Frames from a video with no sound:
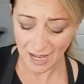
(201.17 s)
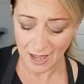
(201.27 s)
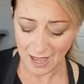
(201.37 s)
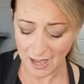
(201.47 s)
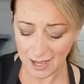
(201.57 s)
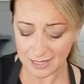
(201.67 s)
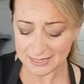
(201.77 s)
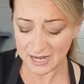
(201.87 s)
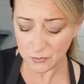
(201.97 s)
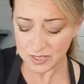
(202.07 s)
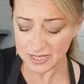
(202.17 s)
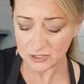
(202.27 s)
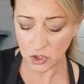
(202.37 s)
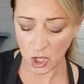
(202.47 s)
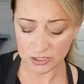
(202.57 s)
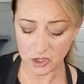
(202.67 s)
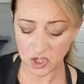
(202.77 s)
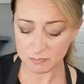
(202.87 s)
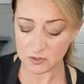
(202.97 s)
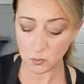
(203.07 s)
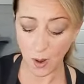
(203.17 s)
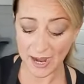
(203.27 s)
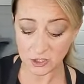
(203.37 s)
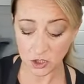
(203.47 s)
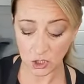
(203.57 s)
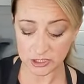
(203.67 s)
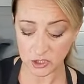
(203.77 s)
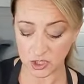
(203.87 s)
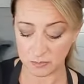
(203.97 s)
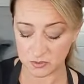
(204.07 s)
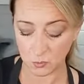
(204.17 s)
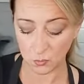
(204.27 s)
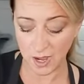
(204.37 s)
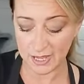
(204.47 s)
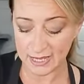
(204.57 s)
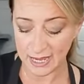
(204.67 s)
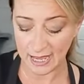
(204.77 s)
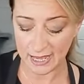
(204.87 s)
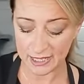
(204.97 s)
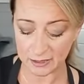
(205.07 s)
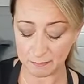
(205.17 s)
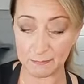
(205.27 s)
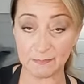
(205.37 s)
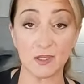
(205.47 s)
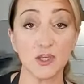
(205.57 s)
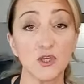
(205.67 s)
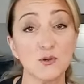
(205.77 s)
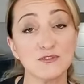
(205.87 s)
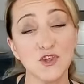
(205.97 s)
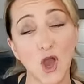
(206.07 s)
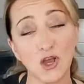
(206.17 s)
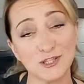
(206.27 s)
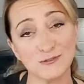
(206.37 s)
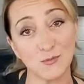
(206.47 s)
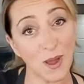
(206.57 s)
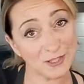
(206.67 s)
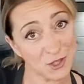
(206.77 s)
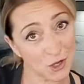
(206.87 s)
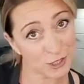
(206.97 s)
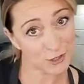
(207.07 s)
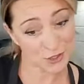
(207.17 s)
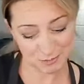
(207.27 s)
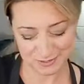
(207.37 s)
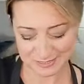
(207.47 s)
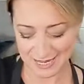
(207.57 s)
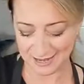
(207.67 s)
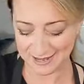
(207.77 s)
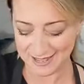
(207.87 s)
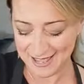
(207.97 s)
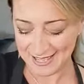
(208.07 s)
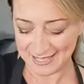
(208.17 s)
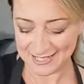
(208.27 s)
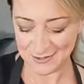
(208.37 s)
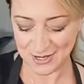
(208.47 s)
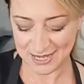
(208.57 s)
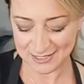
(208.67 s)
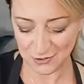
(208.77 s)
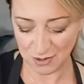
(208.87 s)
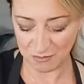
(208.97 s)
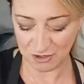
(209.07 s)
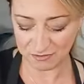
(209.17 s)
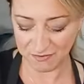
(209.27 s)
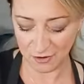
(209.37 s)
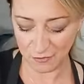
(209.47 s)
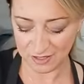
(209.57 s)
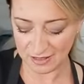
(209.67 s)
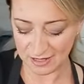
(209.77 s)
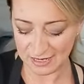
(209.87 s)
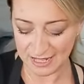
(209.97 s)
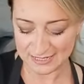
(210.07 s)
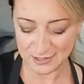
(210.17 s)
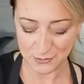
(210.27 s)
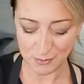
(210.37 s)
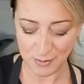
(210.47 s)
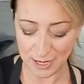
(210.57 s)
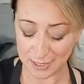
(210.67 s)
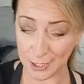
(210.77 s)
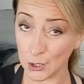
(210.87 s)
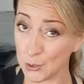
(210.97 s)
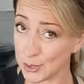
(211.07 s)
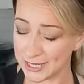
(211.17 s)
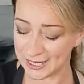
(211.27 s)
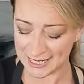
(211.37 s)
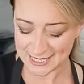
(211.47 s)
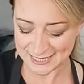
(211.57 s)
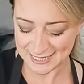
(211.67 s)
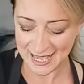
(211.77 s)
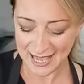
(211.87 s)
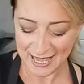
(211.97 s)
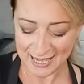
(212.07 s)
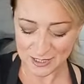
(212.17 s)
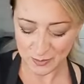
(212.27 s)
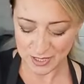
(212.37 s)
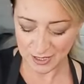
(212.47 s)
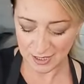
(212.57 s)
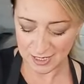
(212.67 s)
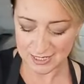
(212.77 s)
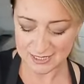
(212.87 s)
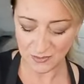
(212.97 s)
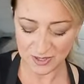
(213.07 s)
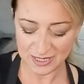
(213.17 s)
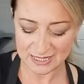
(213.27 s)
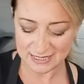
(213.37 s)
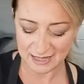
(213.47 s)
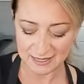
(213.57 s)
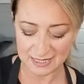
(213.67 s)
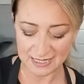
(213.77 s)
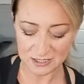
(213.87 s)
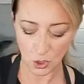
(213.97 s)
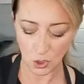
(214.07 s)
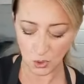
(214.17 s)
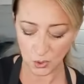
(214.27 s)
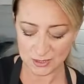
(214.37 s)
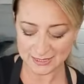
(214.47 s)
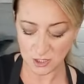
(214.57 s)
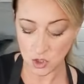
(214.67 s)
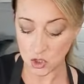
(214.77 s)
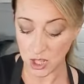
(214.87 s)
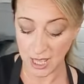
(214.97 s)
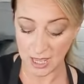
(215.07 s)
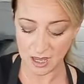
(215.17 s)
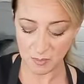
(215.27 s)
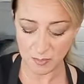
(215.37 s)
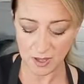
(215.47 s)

then we need chocolate chips, white chocolate chips. Why I use white chocolate chips today, because you guys know I'm not a fan of it unless we make cookies, is because we need something that holds the shape.